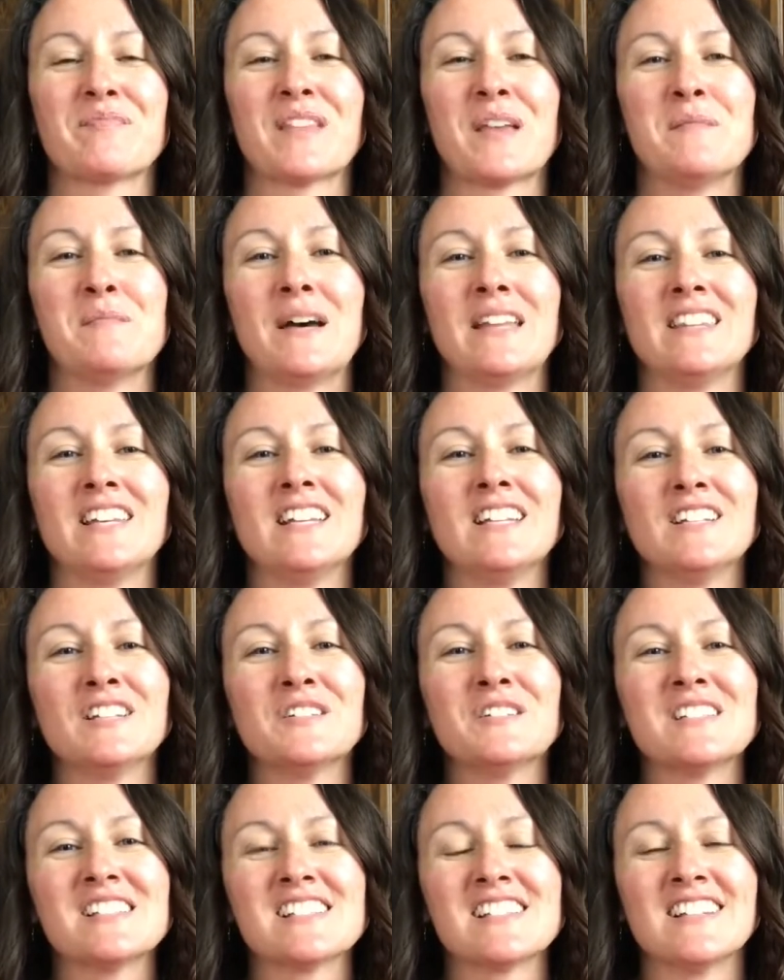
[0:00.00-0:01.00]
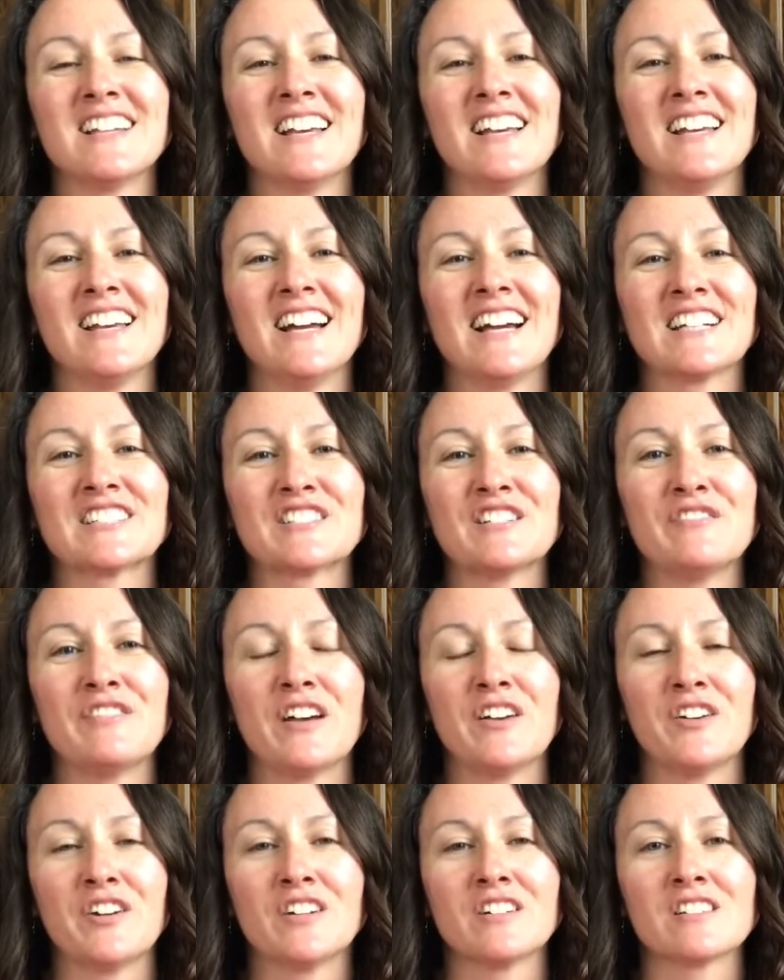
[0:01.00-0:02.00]
But then Lewis and I actually
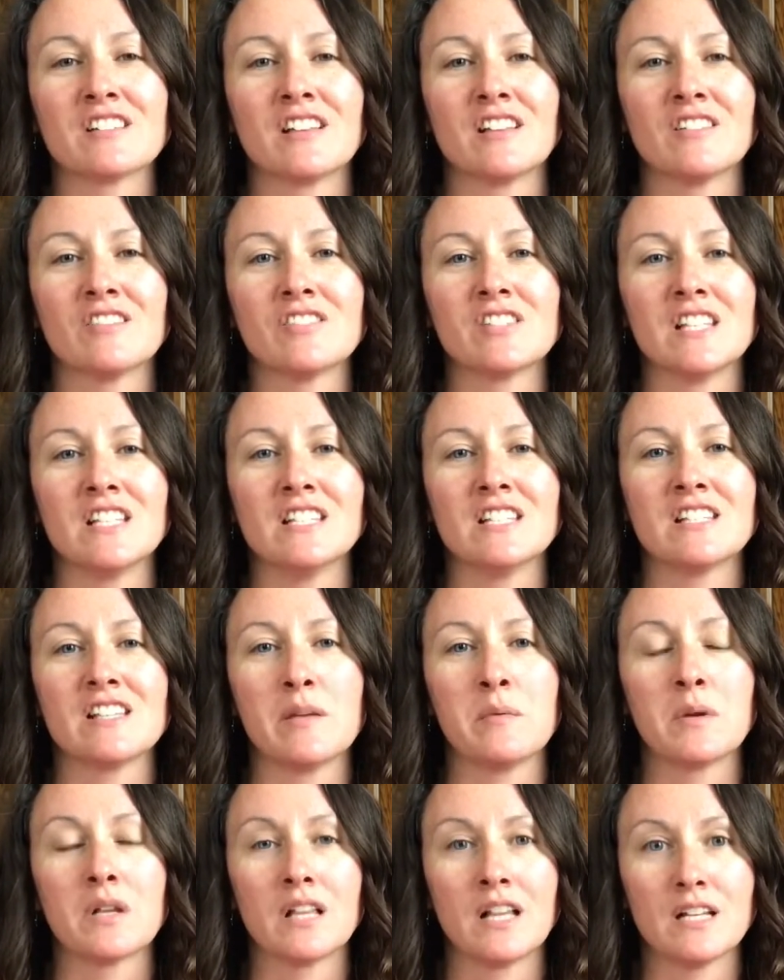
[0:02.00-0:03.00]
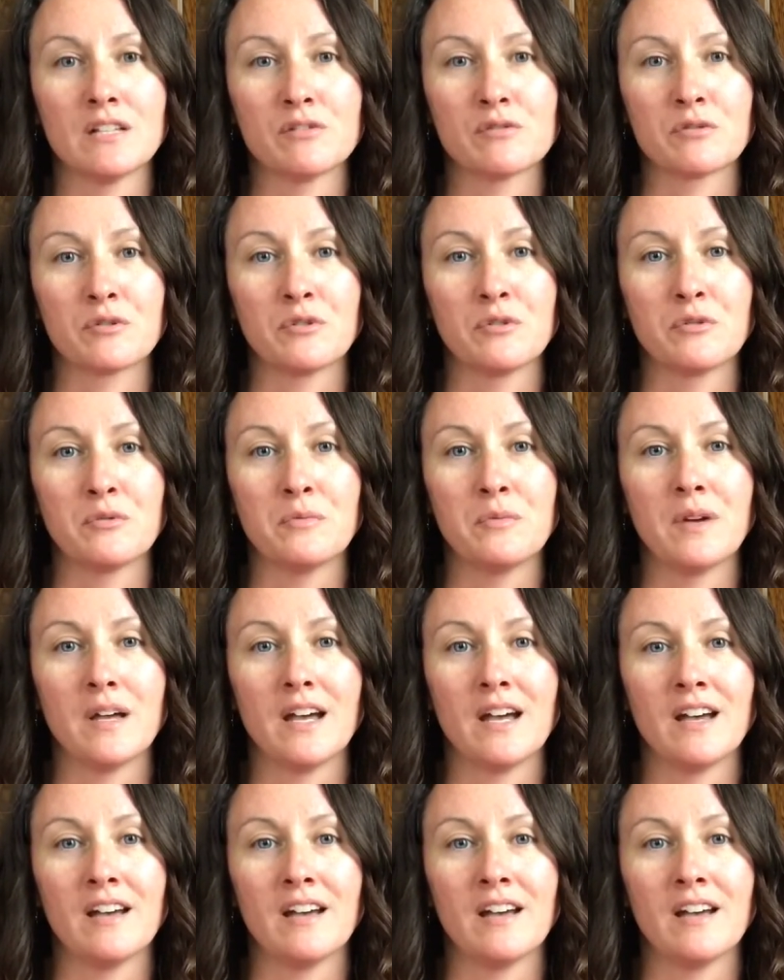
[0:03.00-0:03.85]
found ourselves in the same classroom